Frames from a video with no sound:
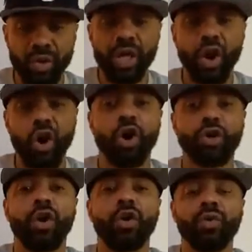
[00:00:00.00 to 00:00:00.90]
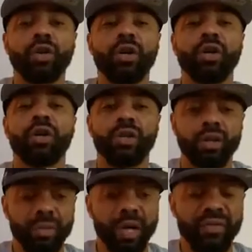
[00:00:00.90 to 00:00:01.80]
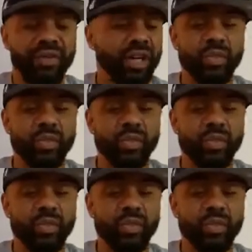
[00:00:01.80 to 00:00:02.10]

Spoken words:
We all know motherfuckers,